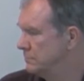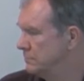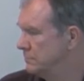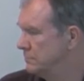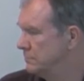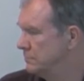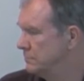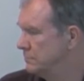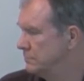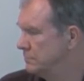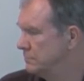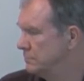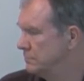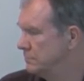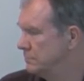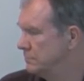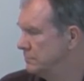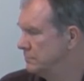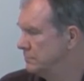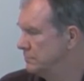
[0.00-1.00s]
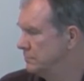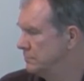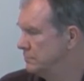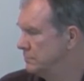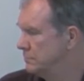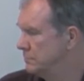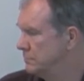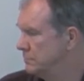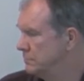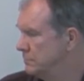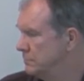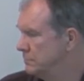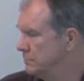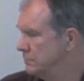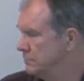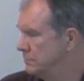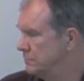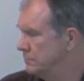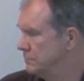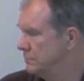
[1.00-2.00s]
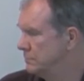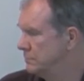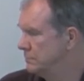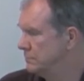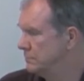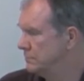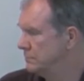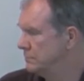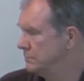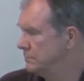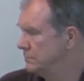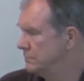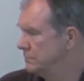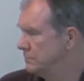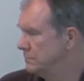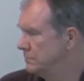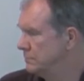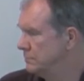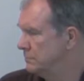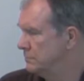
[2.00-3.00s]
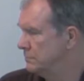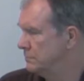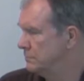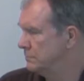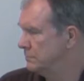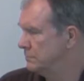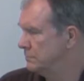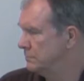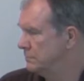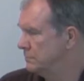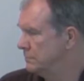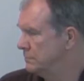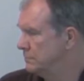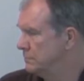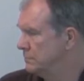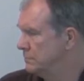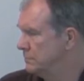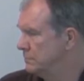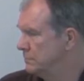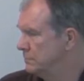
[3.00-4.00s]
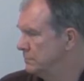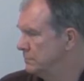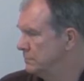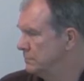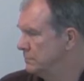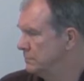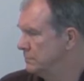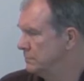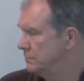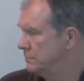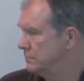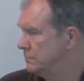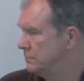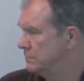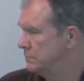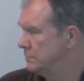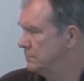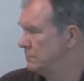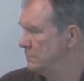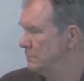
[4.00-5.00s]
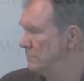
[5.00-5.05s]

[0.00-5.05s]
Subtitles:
The person shown says nothing.